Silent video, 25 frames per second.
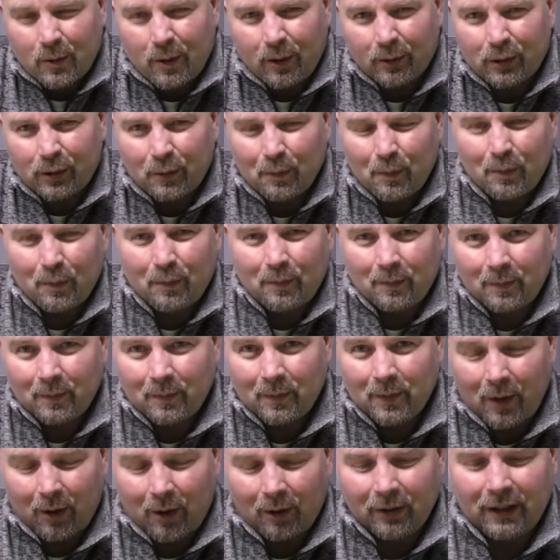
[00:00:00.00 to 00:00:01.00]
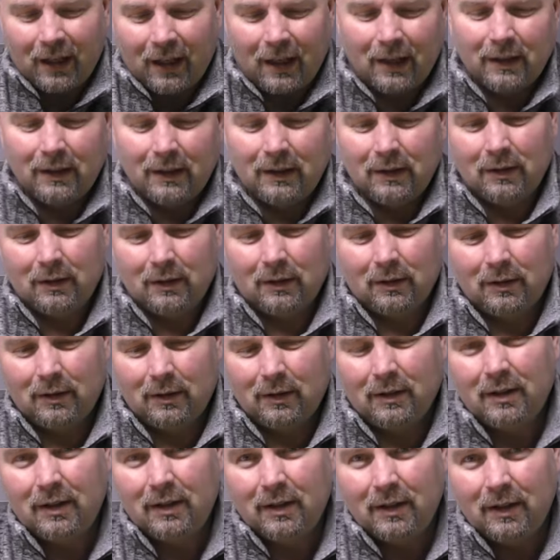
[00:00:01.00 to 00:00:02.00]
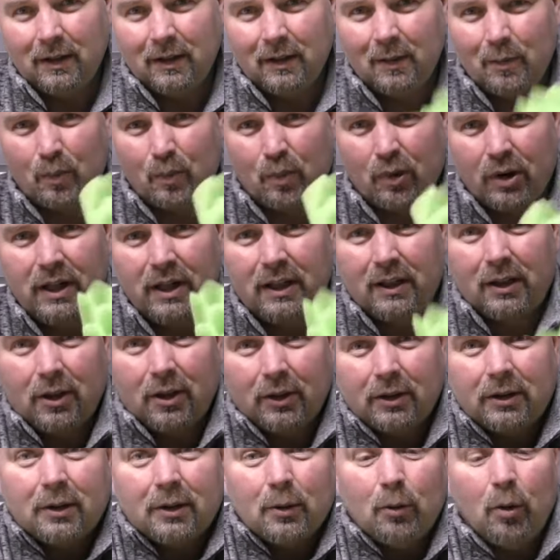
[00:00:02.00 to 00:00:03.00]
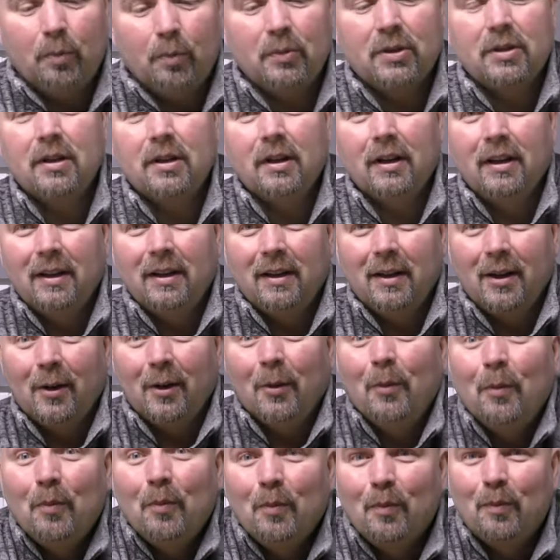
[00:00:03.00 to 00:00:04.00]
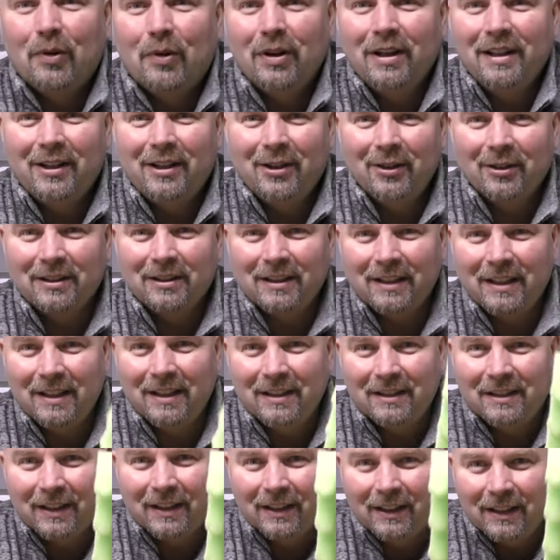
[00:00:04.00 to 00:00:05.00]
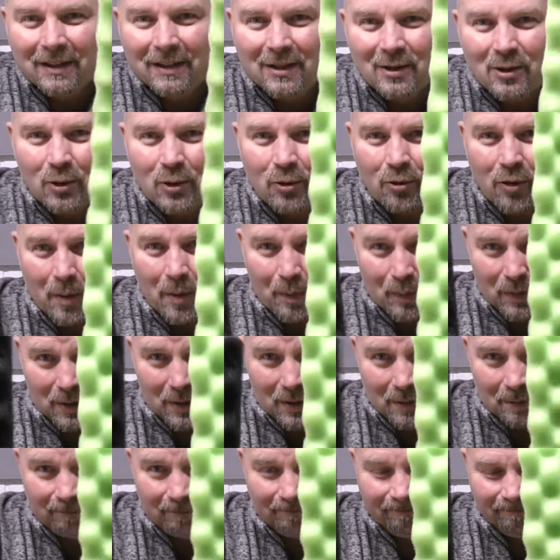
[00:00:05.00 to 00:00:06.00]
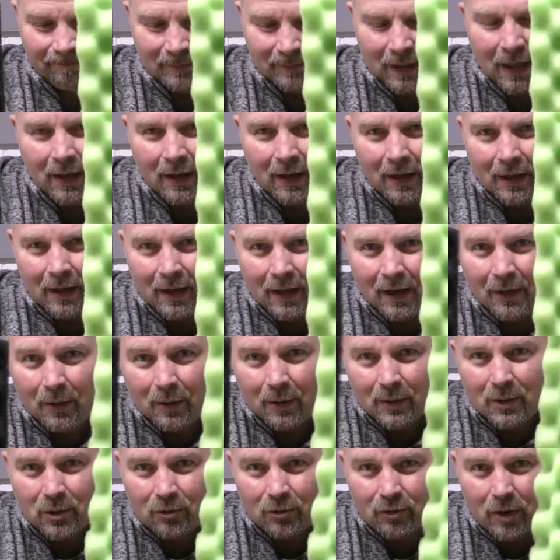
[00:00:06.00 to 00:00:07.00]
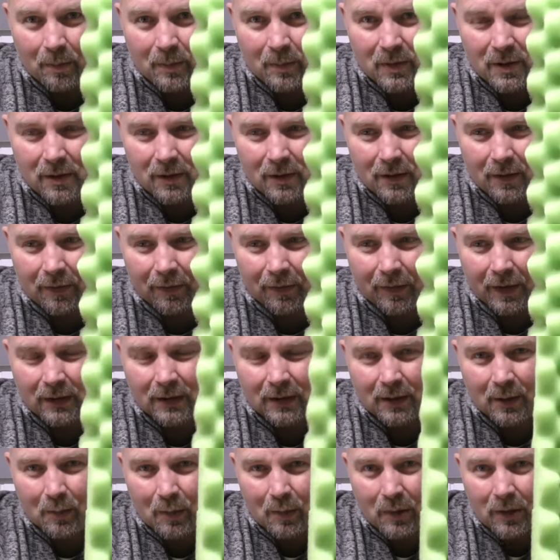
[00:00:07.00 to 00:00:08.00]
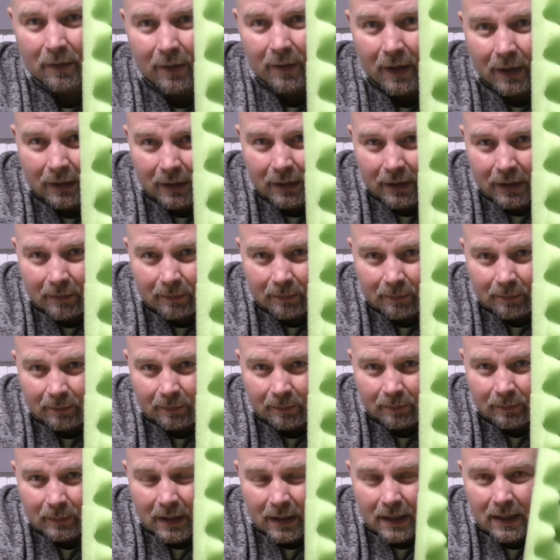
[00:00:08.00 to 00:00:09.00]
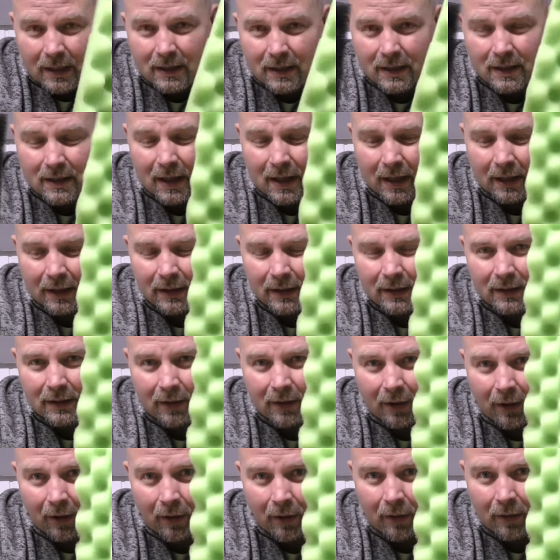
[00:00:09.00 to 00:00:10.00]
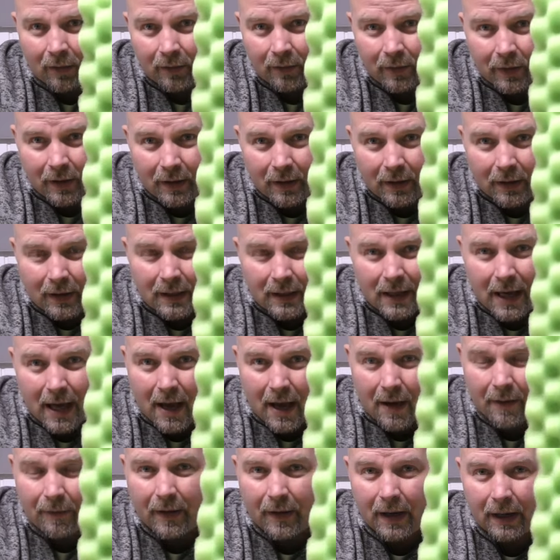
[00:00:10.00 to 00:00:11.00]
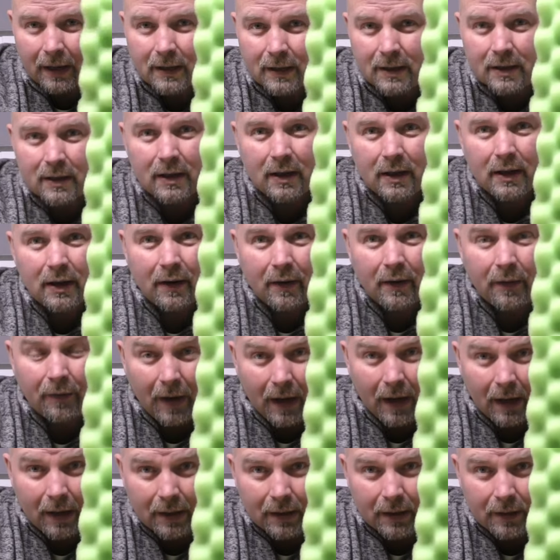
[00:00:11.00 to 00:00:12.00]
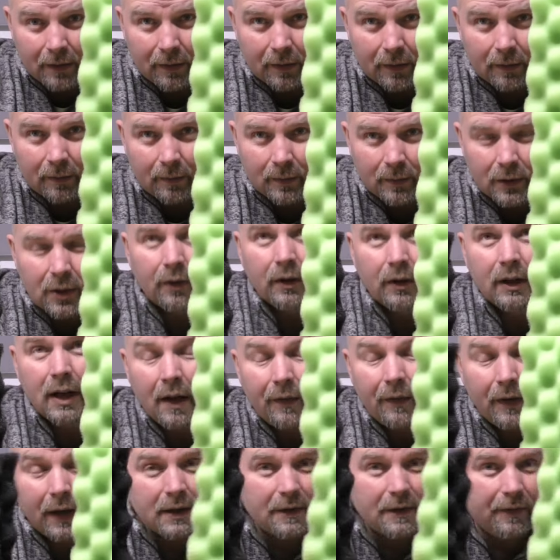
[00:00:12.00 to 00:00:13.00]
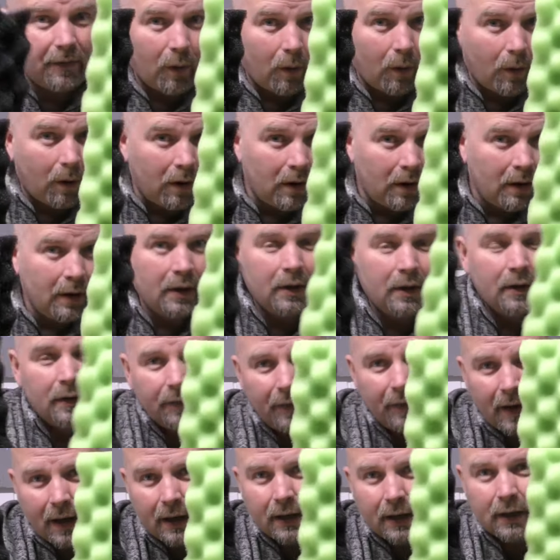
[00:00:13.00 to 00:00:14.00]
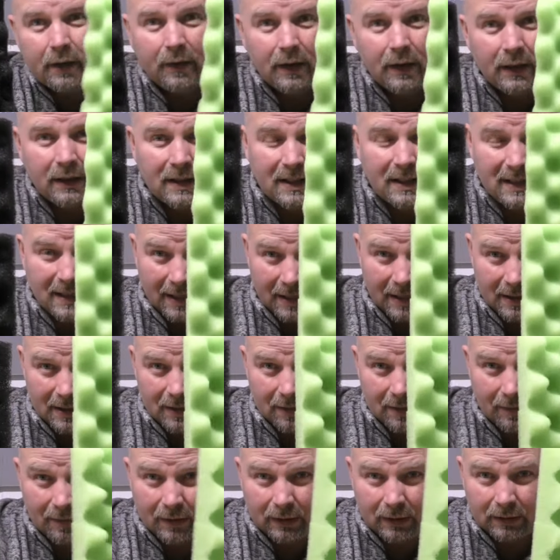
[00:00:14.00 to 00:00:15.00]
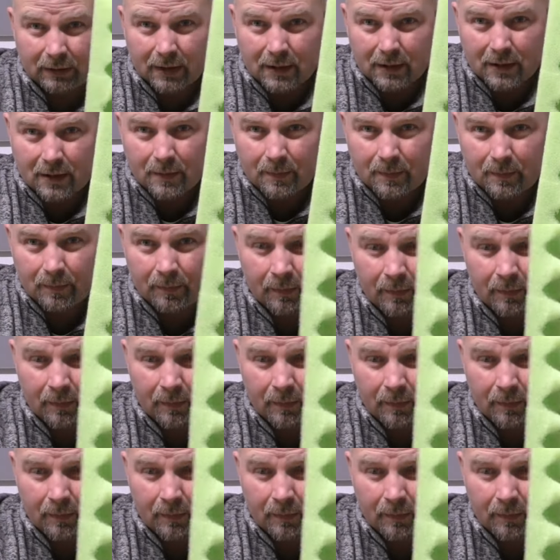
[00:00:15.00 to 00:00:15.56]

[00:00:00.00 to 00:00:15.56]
got them online pre-cut into little strips, and those strips fit perfectly inside of the FX4, 5 and 6 filters.